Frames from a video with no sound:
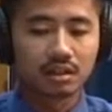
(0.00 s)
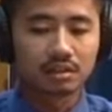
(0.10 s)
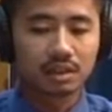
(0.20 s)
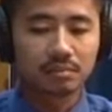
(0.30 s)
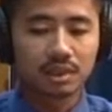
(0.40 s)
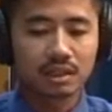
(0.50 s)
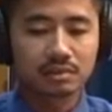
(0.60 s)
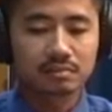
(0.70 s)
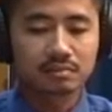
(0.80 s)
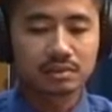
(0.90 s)

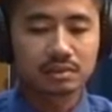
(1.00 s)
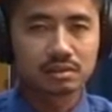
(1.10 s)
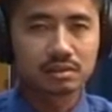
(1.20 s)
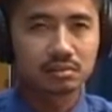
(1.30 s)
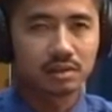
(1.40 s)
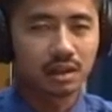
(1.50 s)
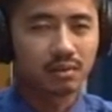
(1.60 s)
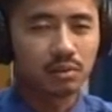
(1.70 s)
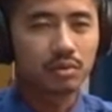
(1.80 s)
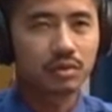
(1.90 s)
sometimes
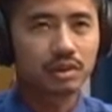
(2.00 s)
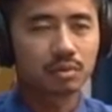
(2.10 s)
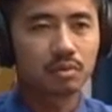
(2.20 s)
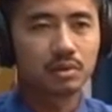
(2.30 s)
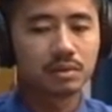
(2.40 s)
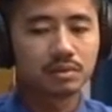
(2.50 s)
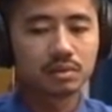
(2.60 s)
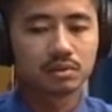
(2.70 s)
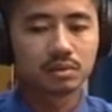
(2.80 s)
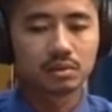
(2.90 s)
we face
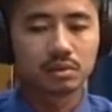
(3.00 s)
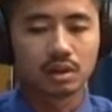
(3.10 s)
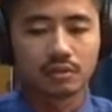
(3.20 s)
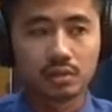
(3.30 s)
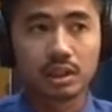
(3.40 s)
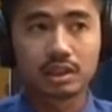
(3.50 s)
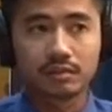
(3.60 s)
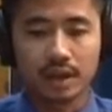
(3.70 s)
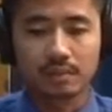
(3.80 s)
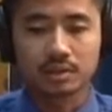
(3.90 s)
problems for
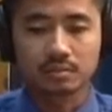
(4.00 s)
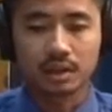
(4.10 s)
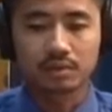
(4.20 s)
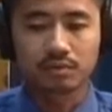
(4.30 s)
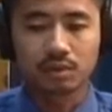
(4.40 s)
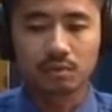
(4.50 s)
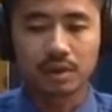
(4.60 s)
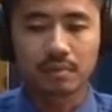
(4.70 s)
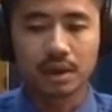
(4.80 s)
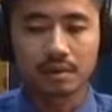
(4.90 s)
native apps. But for
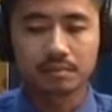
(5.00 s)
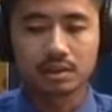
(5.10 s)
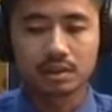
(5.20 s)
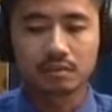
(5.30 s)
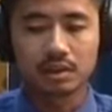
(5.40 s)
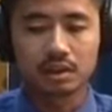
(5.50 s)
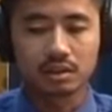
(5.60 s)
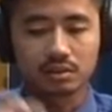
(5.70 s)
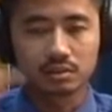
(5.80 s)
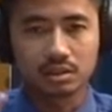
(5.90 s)
web apps, if
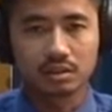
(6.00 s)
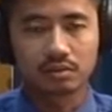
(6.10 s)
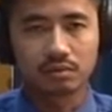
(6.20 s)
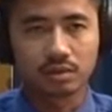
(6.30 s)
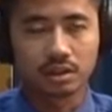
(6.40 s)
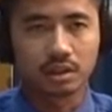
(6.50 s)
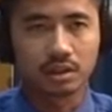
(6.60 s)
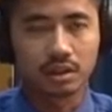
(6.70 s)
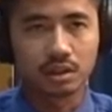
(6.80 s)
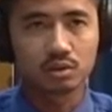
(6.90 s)
they use it,
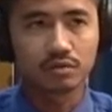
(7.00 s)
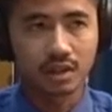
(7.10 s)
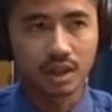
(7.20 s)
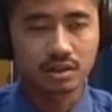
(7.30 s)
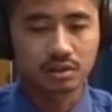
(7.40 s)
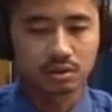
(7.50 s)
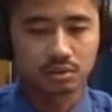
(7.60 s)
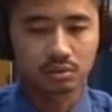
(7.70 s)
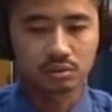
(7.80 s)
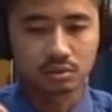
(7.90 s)
they use Flash
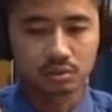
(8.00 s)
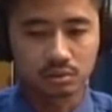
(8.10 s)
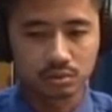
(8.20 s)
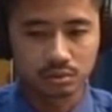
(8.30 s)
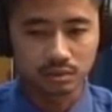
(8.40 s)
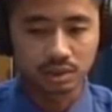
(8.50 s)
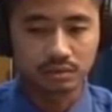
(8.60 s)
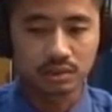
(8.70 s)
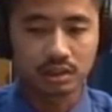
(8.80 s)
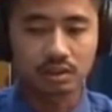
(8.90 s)
to
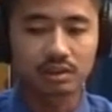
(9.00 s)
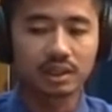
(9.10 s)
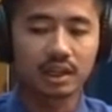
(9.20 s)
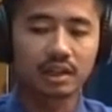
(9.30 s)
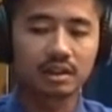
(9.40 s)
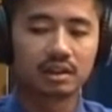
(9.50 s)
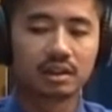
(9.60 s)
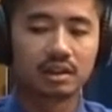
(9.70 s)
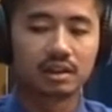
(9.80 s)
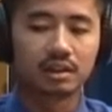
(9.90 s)
deliver the content,
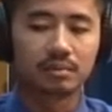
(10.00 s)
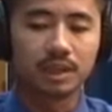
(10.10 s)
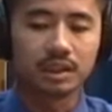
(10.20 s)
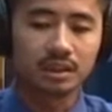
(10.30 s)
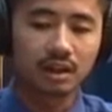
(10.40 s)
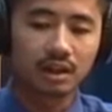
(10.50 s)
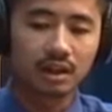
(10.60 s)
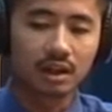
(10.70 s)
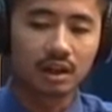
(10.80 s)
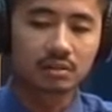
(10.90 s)
the media,
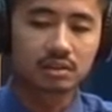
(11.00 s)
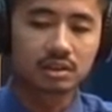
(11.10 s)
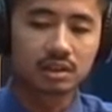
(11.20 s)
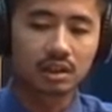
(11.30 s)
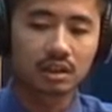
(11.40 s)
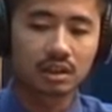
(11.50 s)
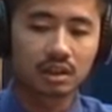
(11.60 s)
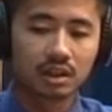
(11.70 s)
I would say